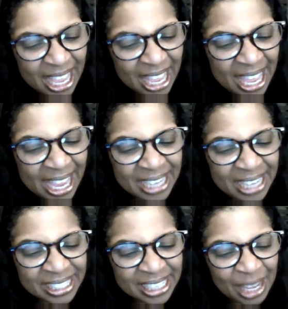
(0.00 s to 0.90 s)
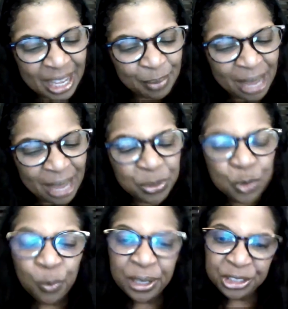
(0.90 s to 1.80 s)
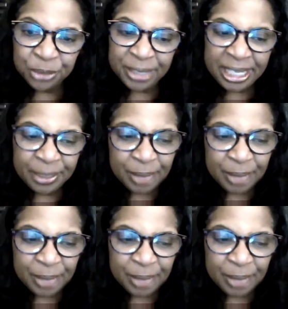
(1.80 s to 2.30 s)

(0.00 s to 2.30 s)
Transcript: And I was wondering,